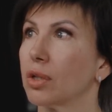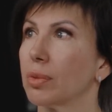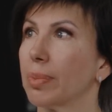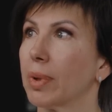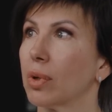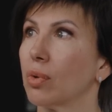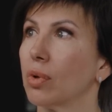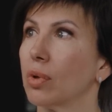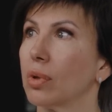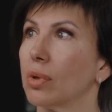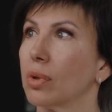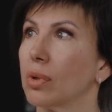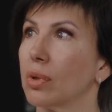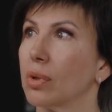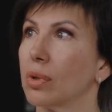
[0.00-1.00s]
I don't even wait
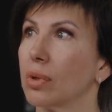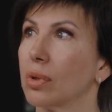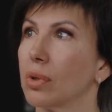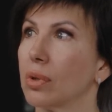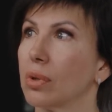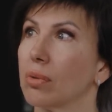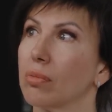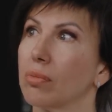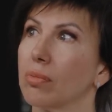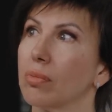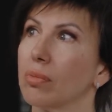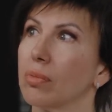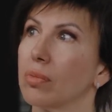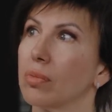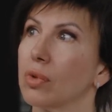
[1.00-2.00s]
for answers
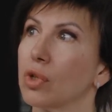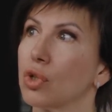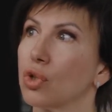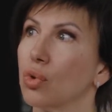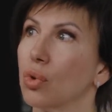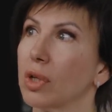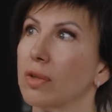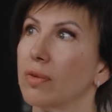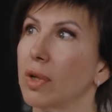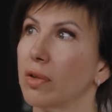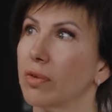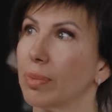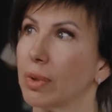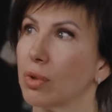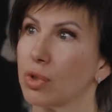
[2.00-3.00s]
sometimes,
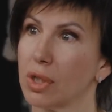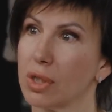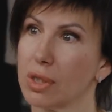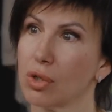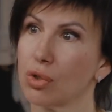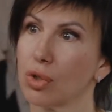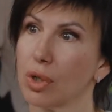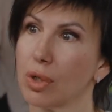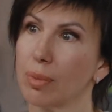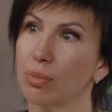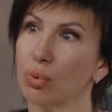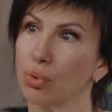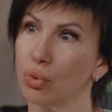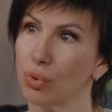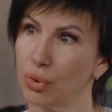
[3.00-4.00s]
because I know they will
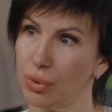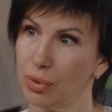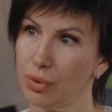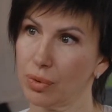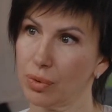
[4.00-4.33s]
come.